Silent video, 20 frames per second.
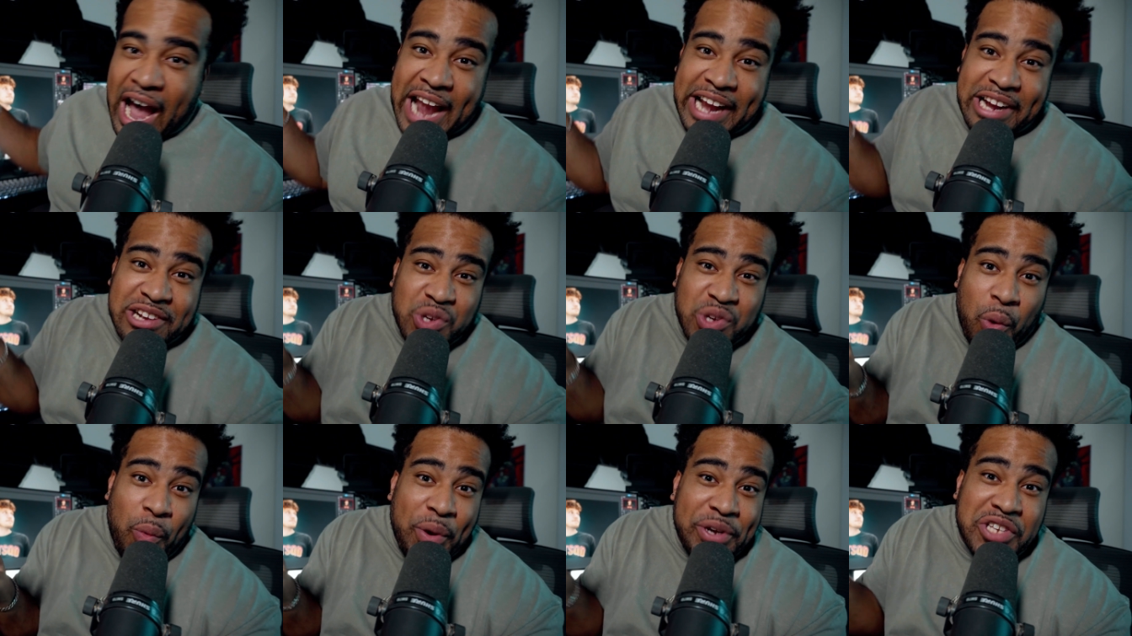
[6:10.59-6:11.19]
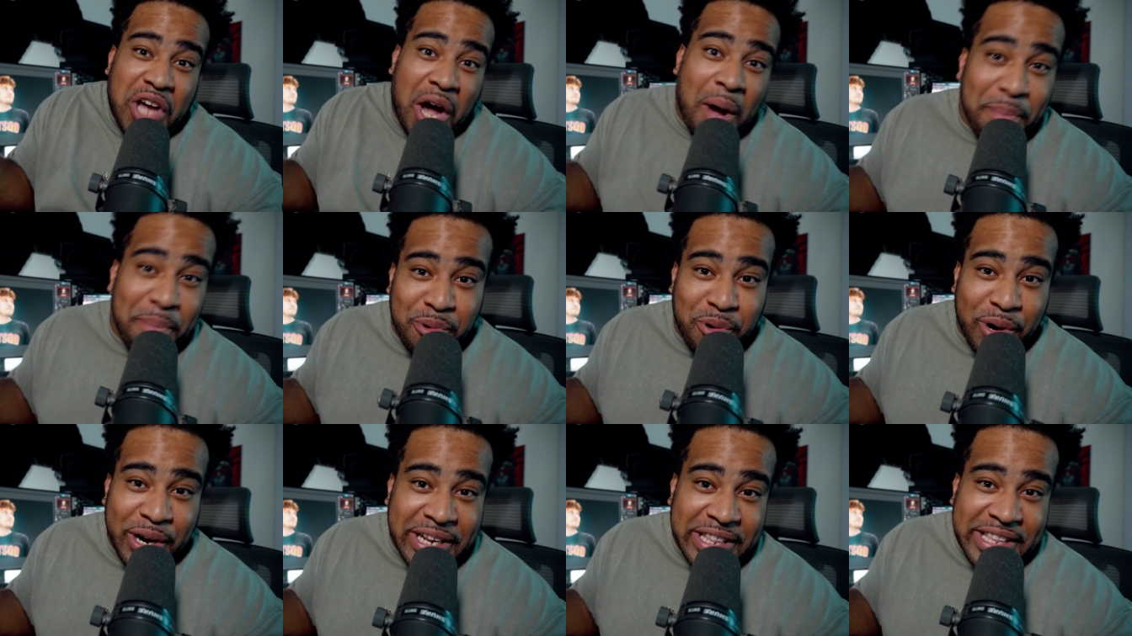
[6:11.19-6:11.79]
I just always
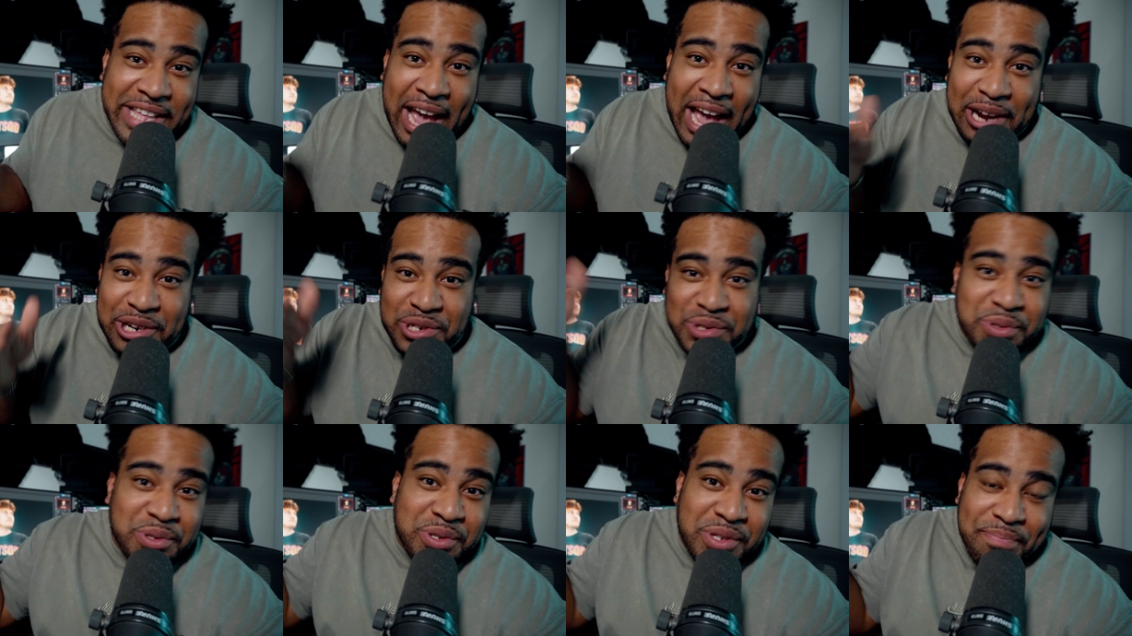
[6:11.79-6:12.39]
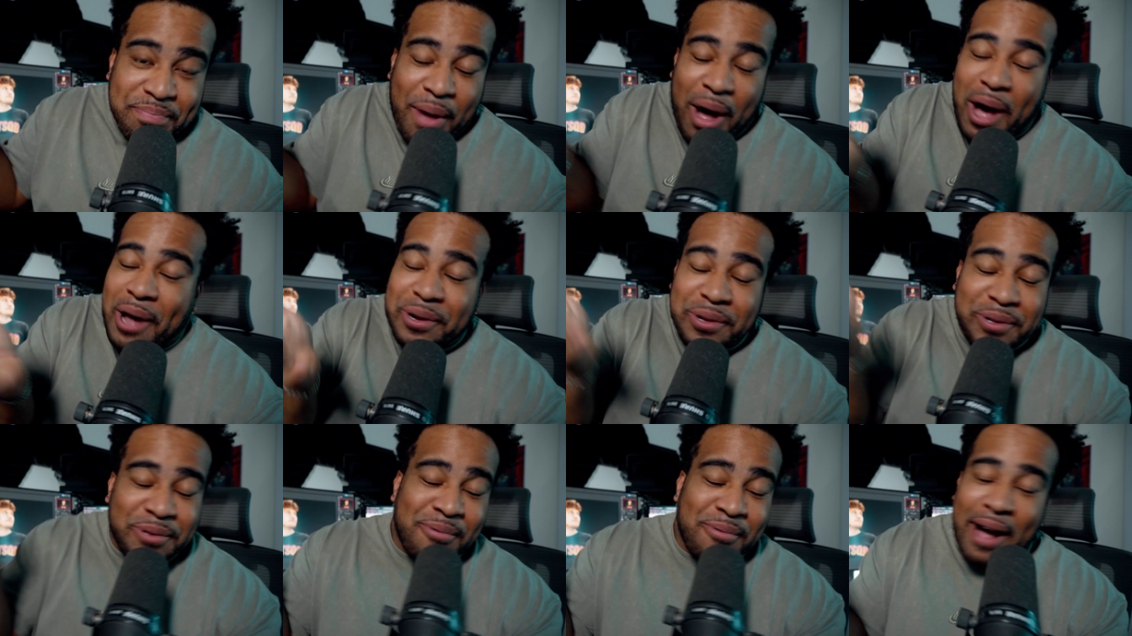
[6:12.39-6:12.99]
upgraded the actual
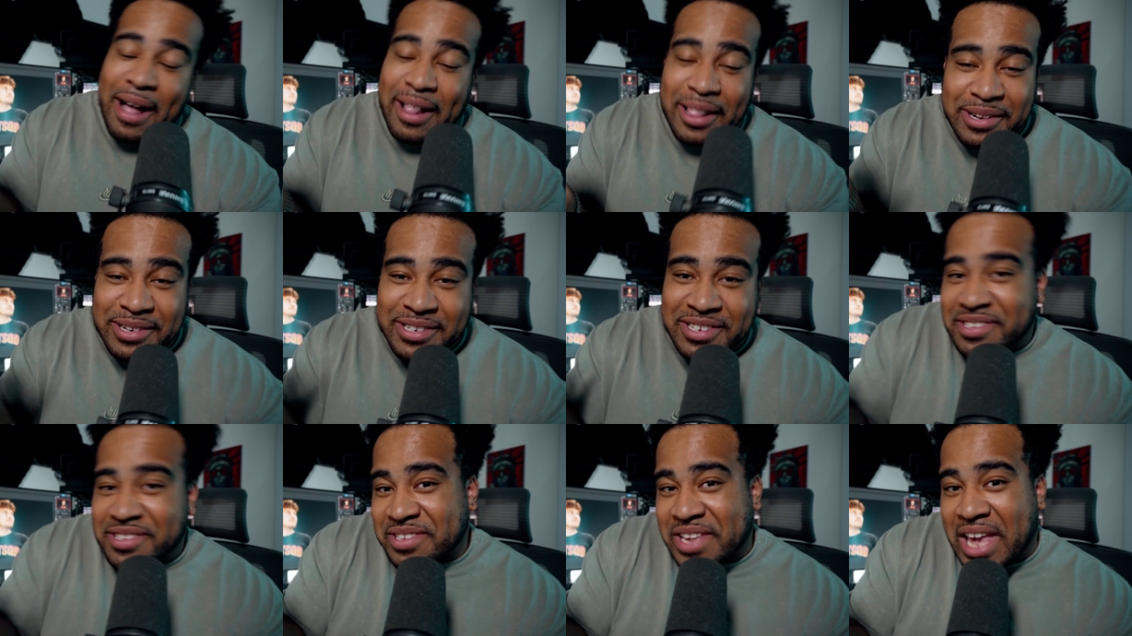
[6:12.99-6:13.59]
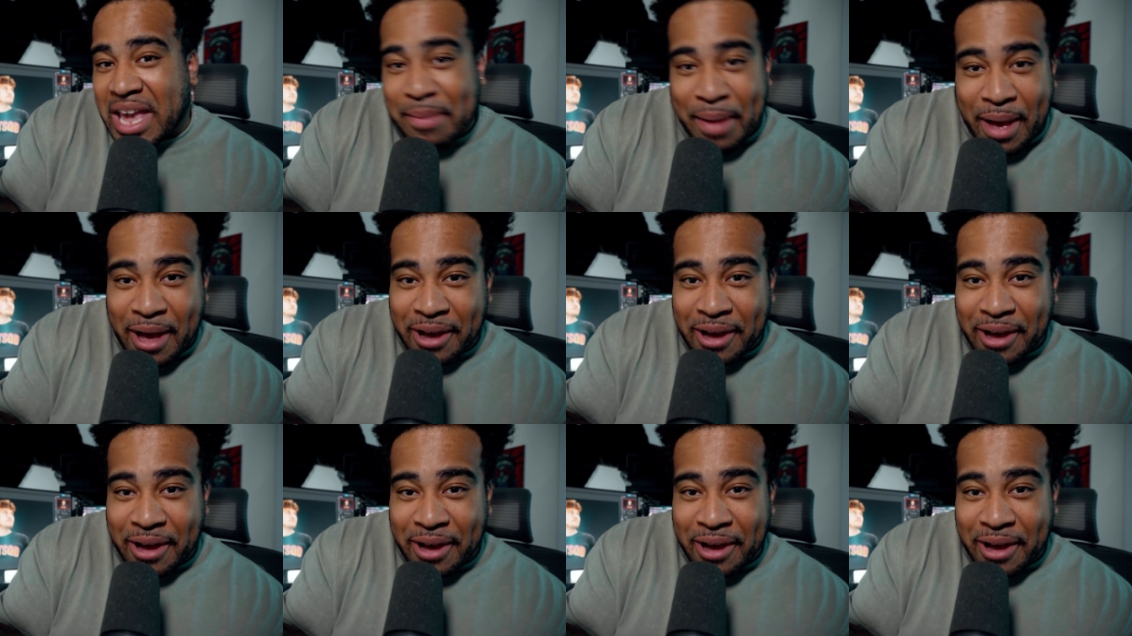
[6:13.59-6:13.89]
model while it just came